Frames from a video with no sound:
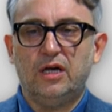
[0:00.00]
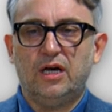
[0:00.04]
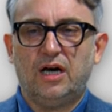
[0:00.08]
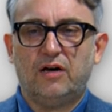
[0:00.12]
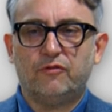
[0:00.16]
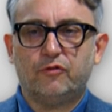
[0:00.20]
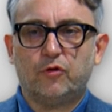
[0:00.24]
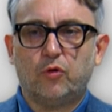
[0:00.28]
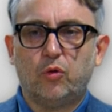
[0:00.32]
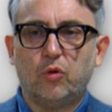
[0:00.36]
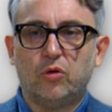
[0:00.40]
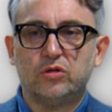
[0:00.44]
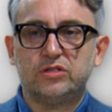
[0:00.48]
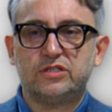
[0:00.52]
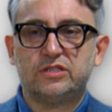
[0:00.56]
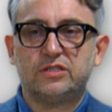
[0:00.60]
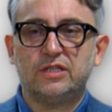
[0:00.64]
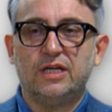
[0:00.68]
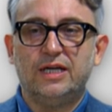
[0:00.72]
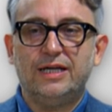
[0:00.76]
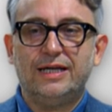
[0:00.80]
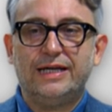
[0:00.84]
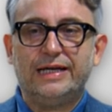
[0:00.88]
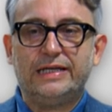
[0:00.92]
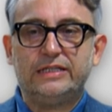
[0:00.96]
Of course,
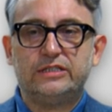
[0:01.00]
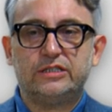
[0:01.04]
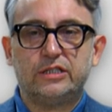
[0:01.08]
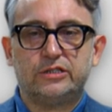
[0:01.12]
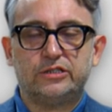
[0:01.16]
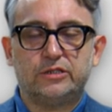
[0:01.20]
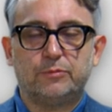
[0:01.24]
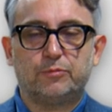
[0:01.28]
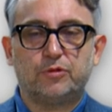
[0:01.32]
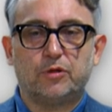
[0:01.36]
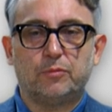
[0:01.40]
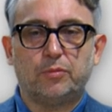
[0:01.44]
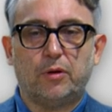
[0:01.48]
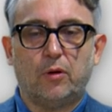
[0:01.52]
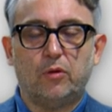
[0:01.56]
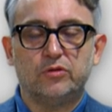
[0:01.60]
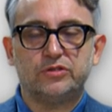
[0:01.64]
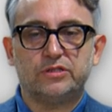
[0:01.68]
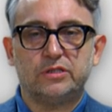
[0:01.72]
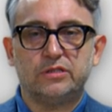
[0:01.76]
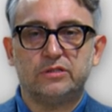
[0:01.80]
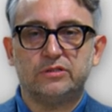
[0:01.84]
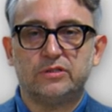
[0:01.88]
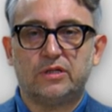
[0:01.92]
it's just a proposal.